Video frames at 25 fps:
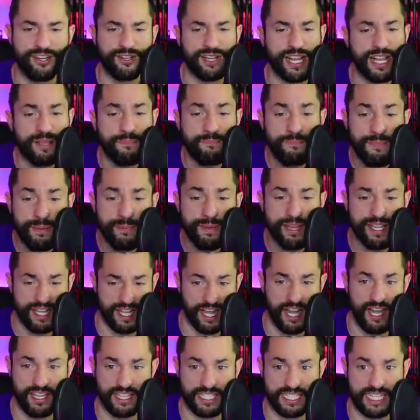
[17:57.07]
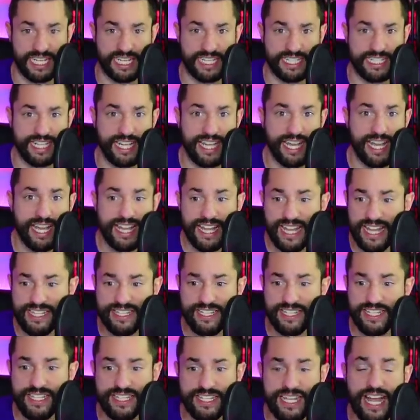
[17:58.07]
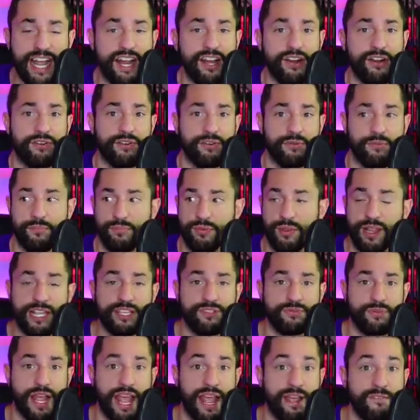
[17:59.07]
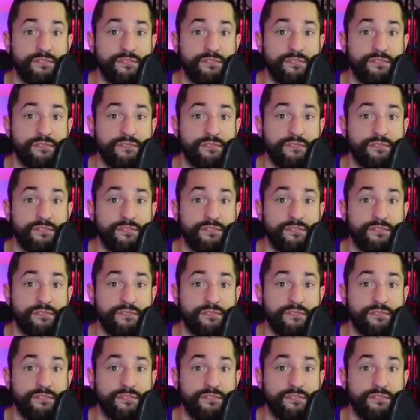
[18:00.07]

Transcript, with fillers: in here, like mimic colonies. That's an entire place where